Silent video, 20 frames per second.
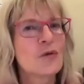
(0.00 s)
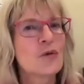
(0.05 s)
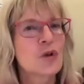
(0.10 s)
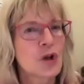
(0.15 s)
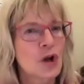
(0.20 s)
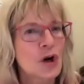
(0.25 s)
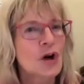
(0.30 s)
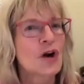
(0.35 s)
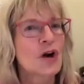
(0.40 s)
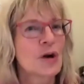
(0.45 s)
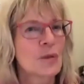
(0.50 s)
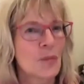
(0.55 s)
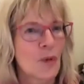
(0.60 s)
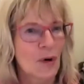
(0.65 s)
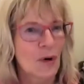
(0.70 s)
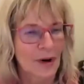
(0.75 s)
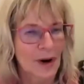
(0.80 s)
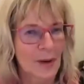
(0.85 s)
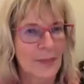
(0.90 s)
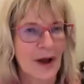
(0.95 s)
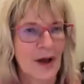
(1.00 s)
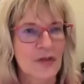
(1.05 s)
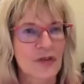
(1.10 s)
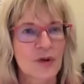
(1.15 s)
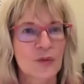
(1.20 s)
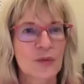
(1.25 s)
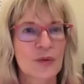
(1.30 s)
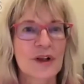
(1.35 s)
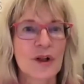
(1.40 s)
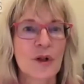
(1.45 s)
learn more about the
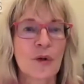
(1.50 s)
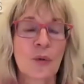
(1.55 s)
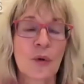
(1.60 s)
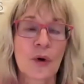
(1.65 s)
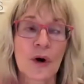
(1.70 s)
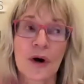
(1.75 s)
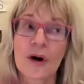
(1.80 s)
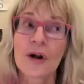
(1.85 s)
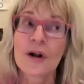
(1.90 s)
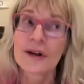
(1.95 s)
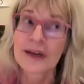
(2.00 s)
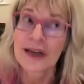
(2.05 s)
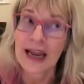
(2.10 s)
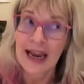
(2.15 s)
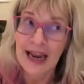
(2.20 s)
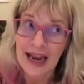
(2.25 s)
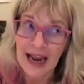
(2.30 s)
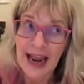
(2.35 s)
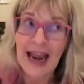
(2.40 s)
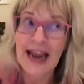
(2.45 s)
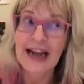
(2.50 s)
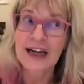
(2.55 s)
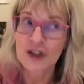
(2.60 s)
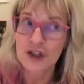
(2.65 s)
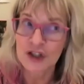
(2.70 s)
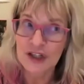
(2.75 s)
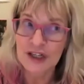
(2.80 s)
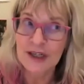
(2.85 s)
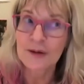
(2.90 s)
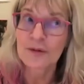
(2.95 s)
real world, and
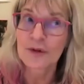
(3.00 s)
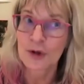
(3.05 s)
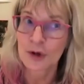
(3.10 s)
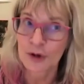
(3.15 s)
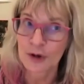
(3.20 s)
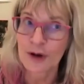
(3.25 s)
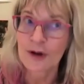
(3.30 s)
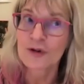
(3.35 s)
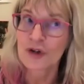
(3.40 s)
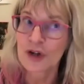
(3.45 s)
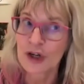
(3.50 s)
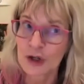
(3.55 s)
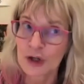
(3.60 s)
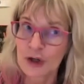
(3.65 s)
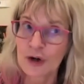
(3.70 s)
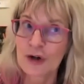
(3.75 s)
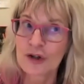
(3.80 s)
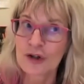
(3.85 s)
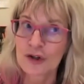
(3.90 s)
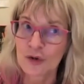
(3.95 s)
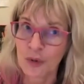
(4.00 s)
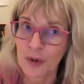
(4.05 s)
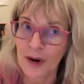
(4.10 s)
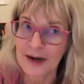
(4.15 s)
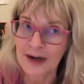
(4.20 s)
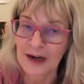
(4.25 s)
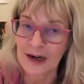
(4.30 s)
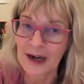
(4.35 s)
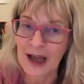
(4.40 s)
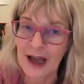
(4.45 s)
she learns
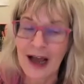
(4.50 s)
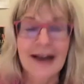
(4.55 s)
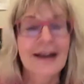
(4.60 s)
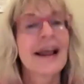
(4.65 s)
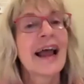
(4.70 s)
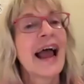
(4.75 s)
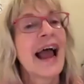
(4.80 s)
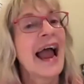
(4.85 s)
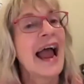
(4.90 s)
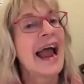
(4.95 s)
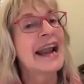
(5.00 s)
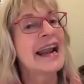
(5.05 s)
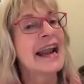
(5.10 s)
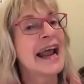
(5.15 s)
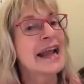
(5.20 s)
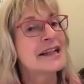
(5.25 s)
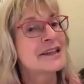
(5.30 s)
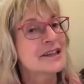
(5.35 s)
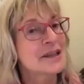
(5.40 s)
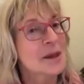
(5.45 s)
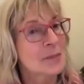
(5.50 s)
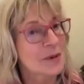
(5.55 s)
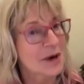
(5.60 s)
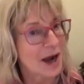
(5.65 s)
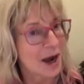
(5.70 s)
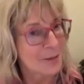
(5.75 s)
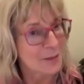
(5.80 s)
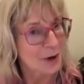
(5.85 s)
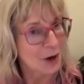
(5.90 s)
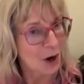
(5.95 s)
quite a lot and ends up
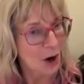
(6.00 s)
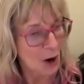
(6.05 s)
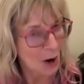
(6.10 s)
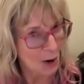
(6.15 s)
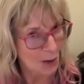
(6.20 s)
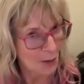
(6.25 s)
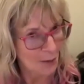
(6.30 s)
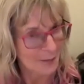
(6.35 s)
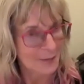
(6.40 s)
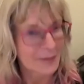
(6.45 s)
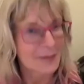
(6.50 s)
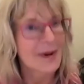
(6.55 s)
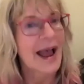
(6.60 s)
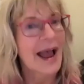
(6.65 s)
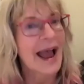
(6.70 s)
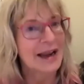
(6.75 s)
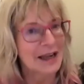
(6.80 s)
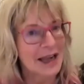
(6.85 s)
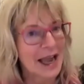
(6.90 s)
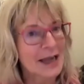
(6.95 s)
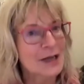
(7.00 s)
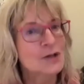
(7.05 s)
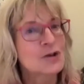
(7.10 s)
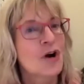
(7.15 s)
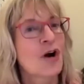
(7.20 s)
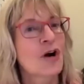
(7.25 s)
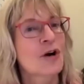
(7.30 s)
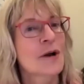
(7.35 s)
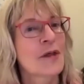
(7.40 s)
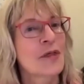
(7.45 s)
coming home. Like
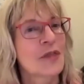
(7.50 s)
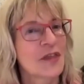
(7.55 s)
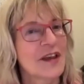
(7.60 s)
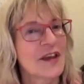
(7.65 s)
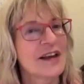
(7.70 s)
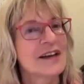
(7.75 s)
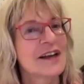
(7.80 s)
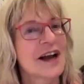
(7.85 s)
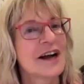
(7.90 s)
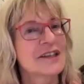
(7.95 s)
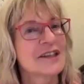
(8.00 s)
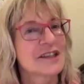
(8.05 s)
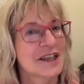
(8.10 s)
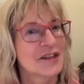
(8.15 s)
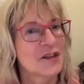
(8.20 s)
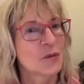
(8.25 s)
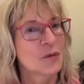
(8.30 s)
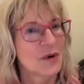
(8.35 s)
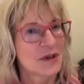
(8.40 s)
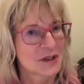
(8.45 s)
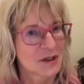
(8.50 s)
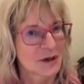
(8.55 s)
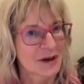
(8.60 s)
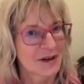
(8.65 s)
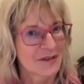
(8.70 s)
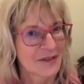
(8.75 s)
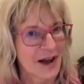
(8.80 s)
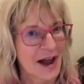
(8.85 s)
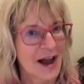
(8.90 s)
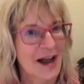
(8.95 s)
Dorothy does in The Wizard
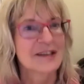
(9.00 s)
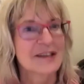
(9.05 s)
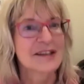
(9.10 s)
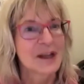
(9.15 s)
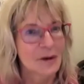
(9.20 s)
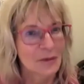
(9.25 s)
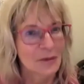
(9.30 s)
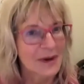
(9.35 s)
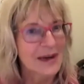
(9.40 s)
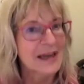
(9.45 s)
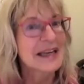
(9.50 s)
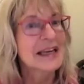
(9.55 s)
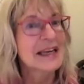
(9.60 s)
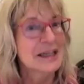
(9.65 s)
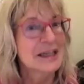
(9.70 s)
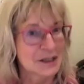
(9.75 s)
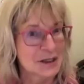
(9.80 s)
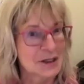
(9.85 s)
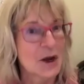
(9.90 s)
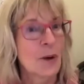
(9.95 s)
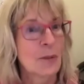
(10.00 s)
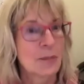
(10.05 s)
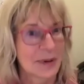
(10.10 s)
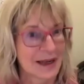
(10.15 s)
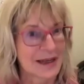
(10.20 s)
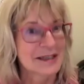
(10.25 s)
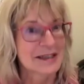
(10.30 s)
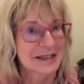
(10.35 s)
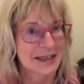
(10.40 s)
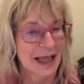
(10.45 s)
of Oz. There really is no
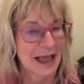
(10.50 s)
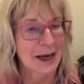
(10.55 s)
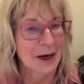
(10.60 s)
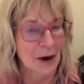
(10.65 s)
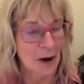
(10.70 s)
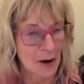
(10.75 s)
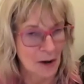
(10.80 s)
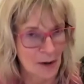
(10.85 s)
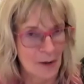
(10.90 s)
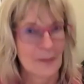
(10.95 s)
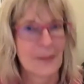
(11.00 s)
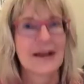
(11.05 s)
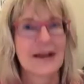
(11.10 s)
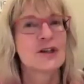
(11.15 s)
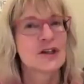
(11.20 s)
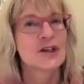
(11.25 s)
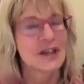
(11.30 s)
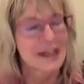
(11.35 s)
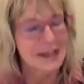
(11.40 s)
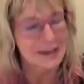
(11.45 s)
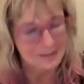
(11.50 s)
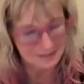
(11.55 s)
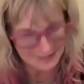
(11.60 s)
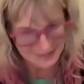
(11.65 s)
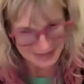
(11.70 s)
place like home, and she